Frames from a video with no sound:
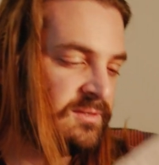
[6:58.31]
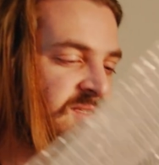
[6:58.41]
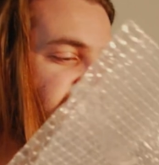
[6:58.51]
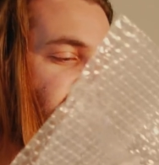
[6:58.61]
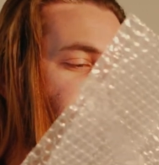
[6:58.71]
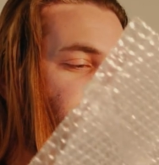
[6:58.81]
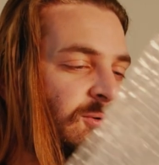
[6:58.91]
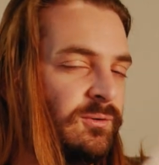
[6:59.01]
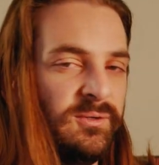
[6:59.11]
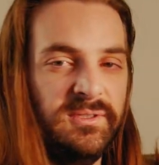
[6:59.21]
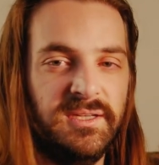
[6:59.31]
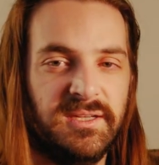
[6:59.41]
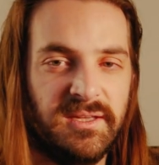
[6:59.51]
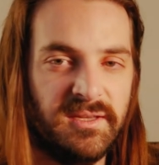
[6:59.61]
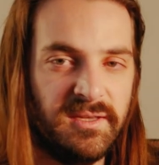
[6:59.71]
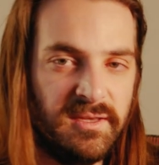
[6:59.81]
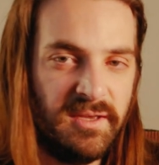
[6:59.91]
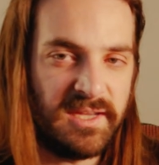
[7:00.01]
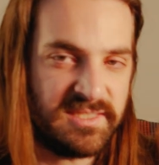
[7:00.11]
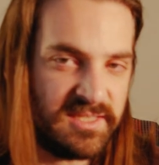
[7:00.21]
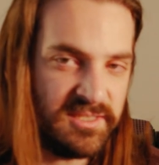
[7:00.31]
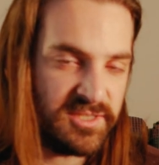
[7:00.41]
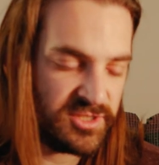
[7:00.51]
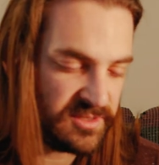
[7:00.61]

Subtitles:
So I see the